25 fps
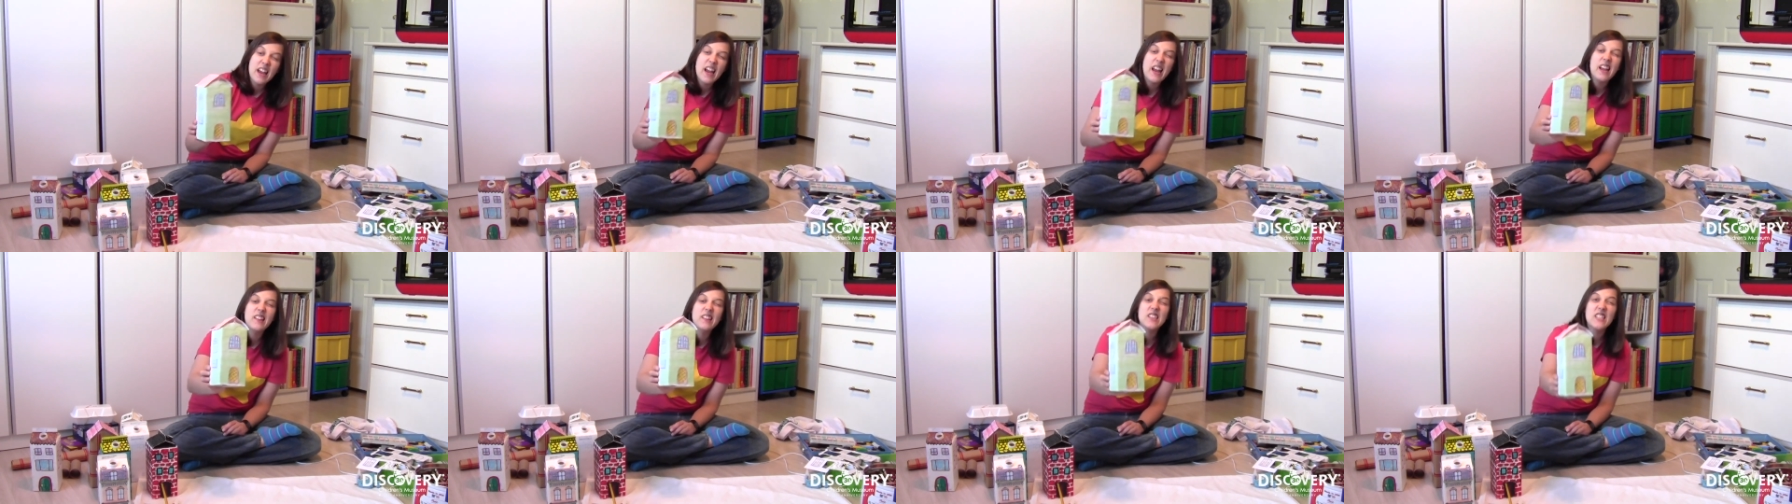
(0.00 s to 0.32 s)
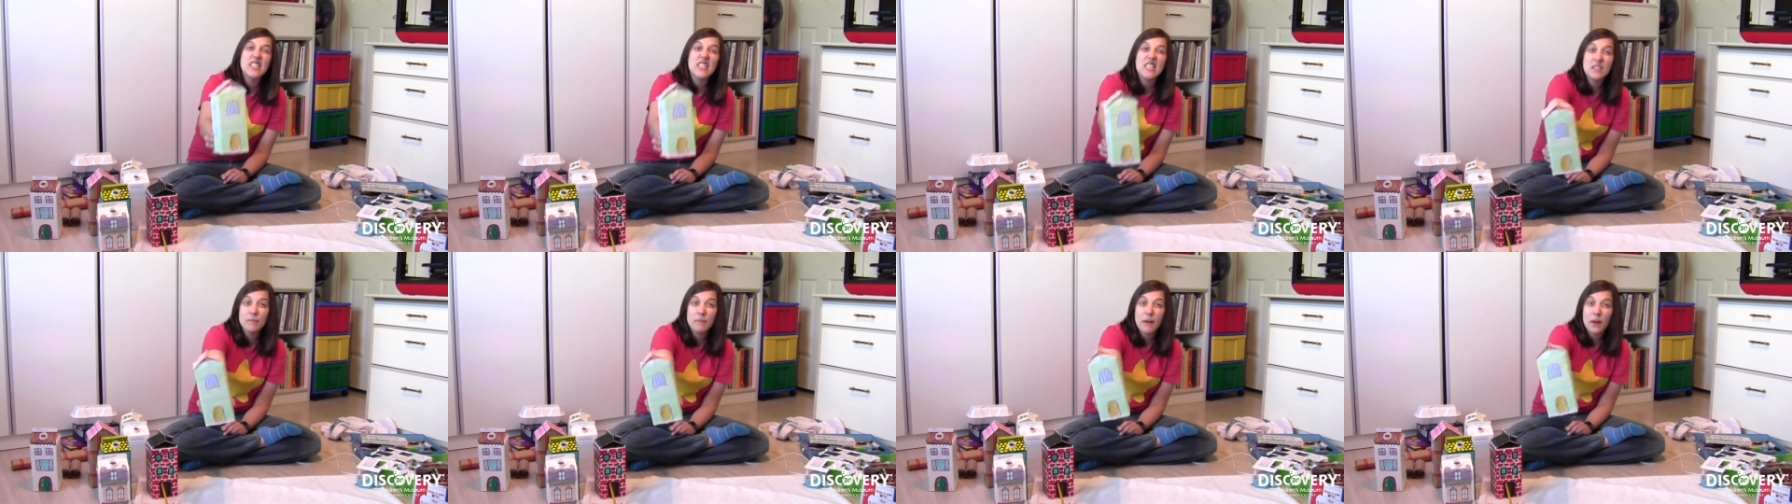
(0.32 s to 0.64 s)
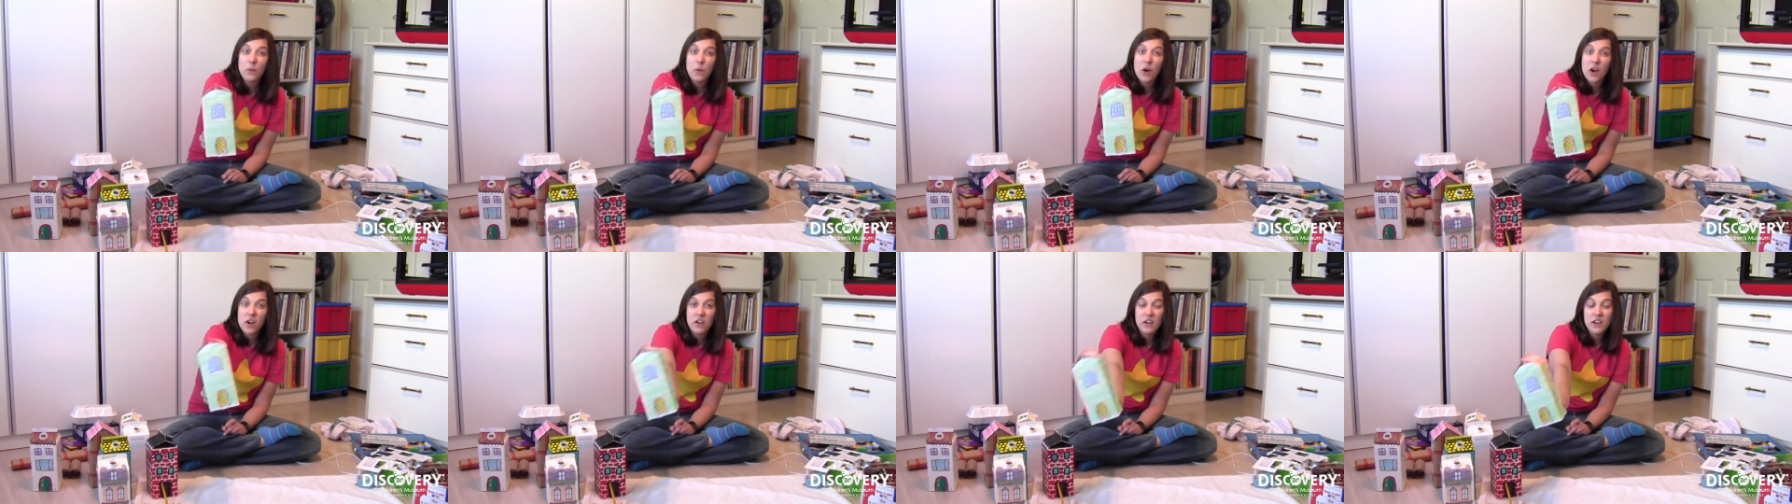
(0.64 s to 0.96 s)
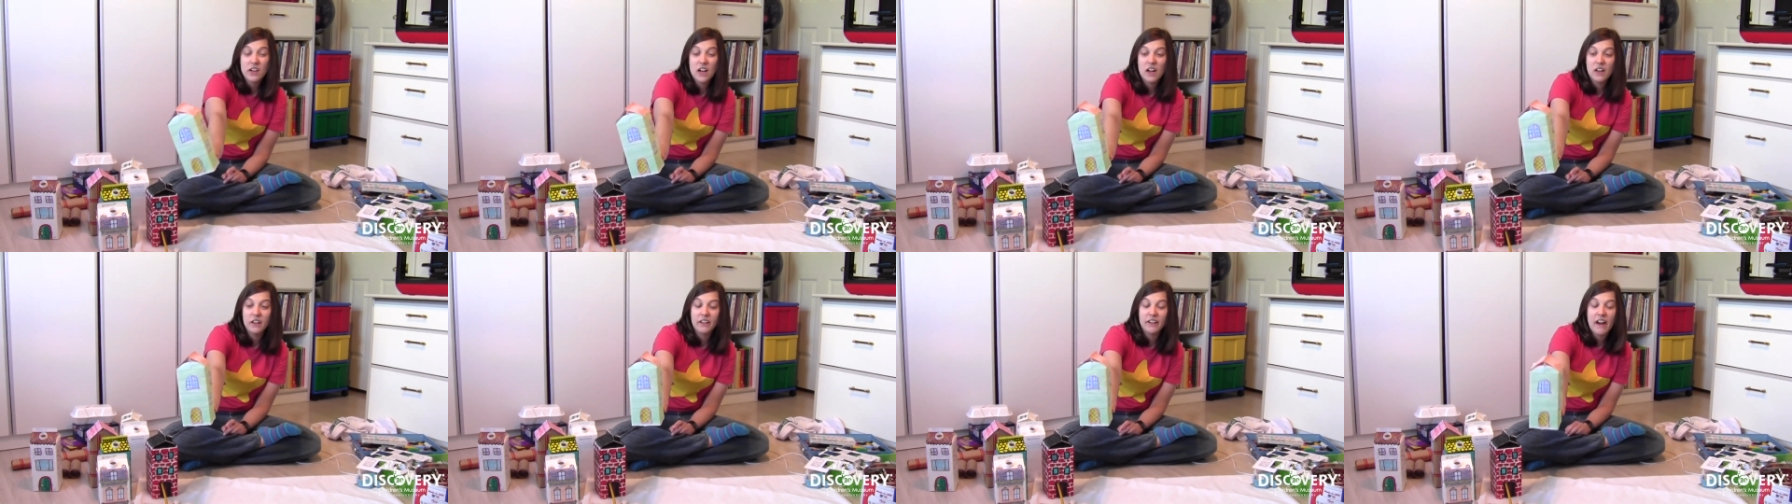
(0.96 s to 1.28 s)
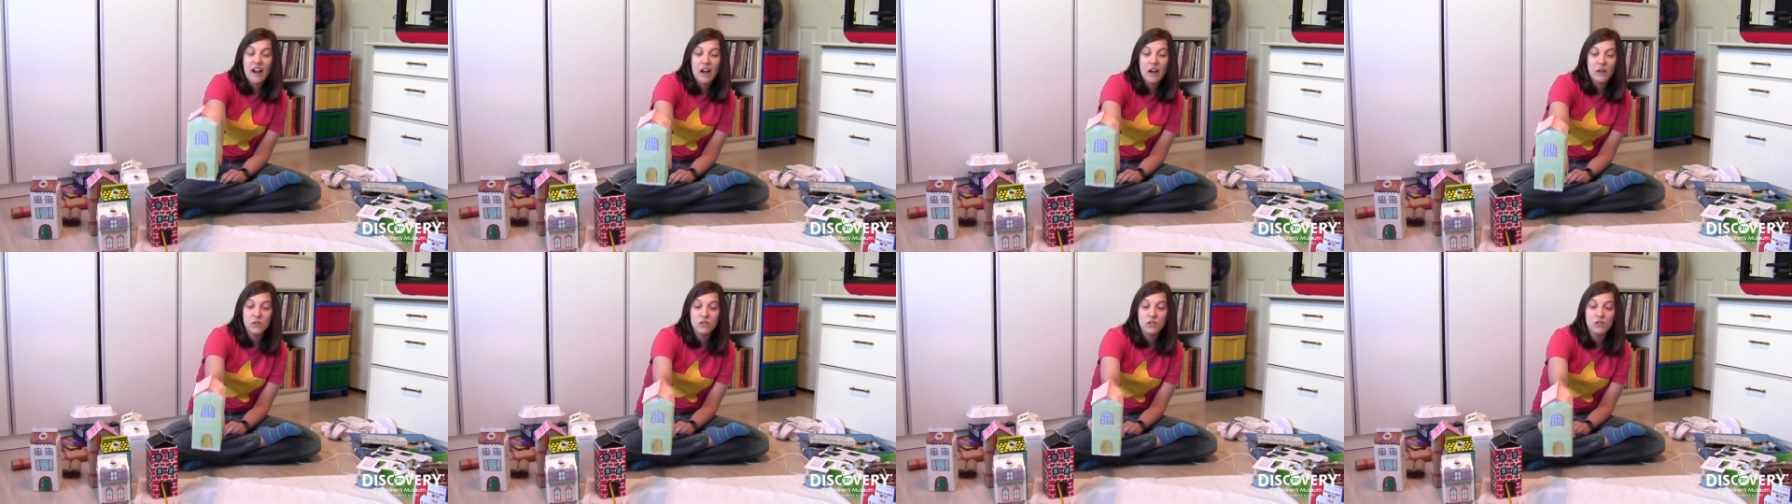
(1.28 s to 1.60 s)
And this is my watercolor
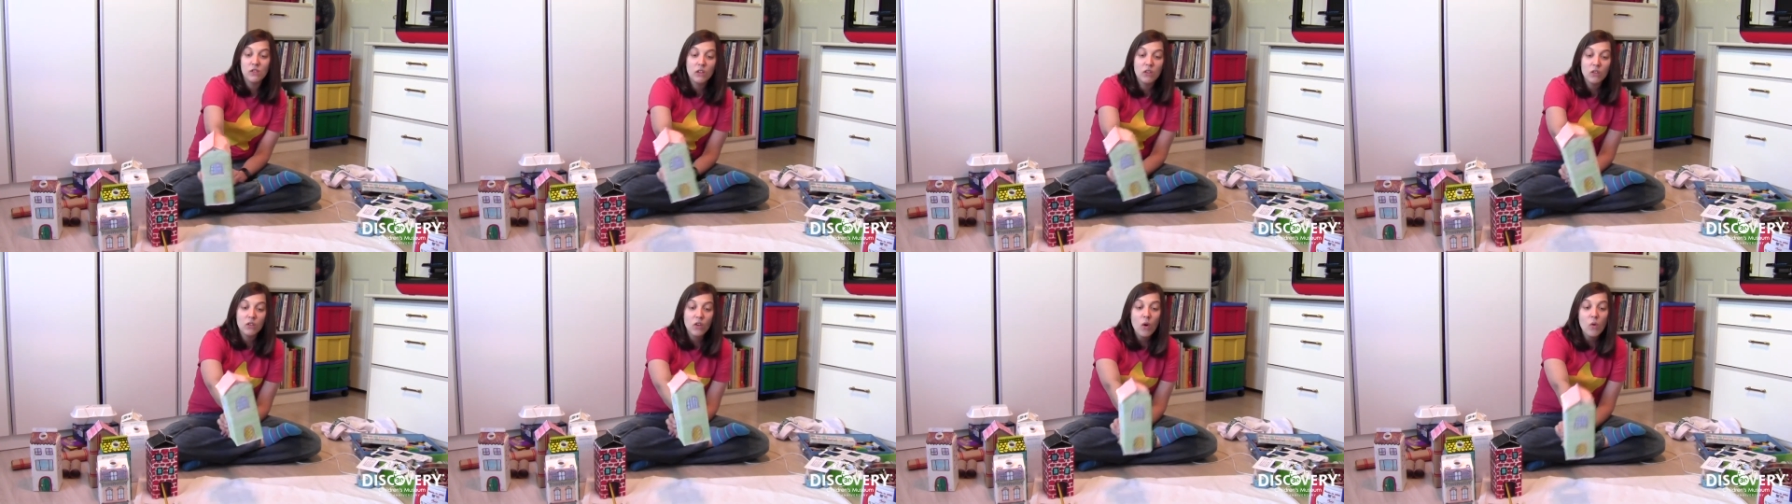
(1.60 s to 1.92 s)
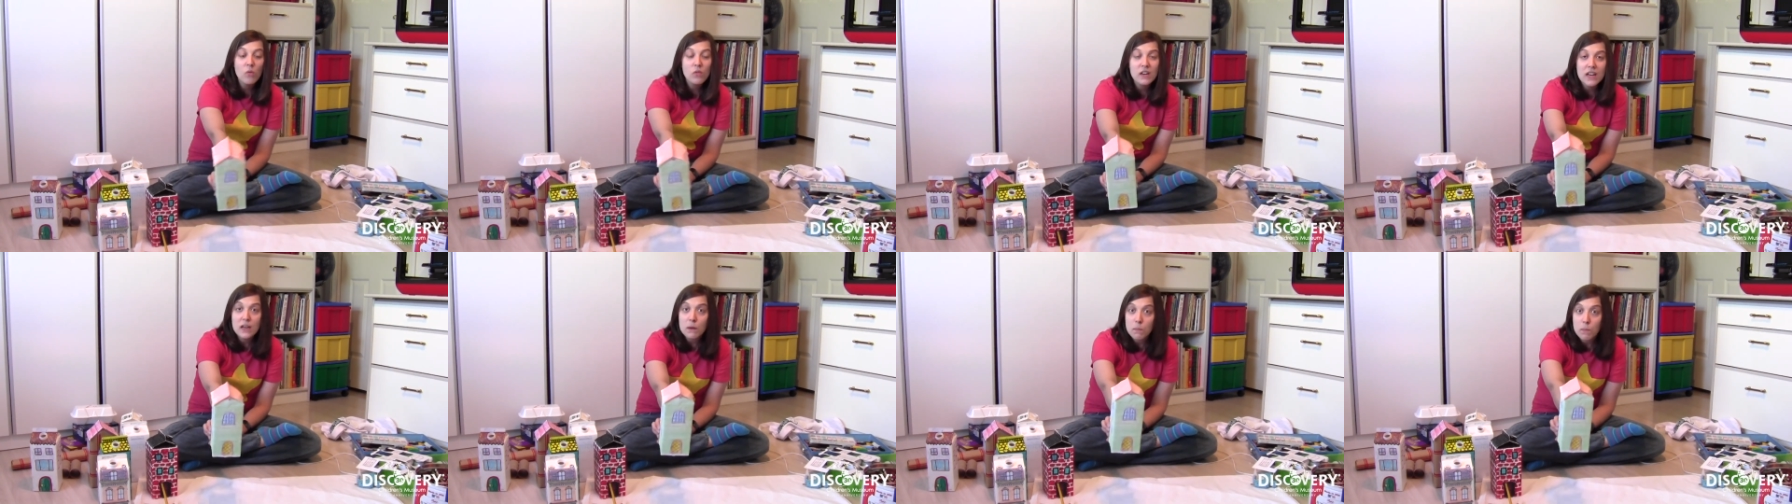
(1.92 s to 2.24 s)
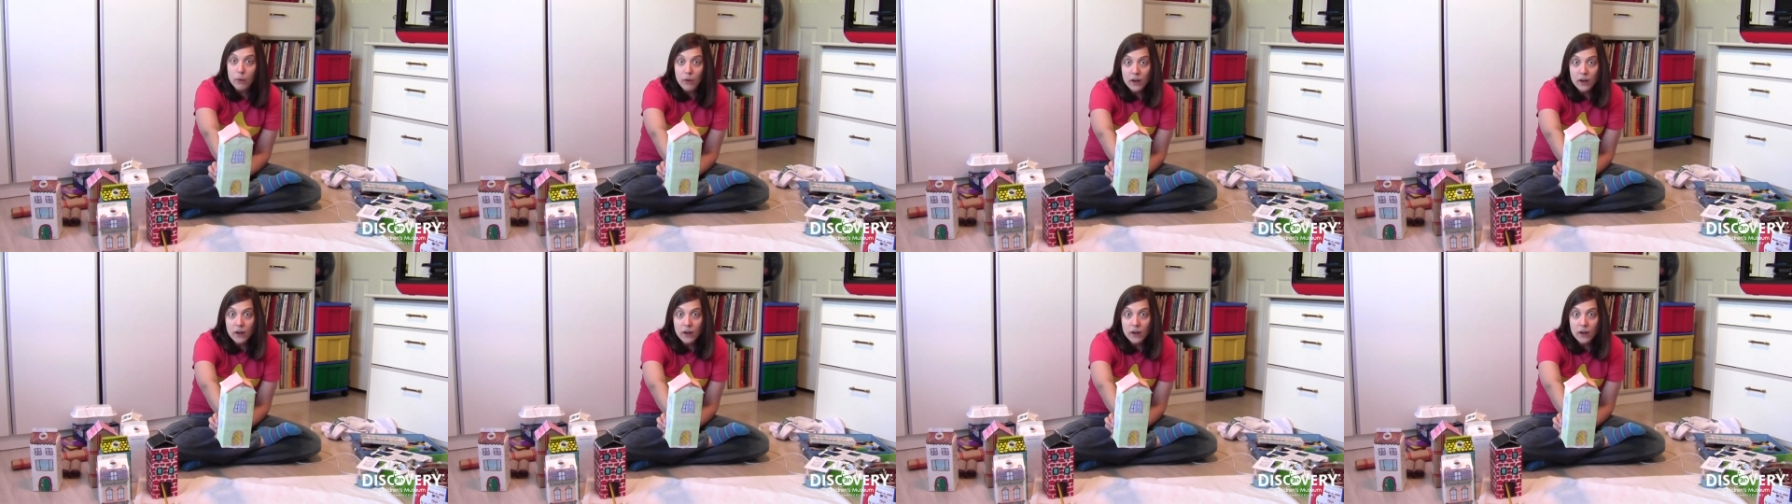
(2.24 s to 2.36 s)
house, so you don't need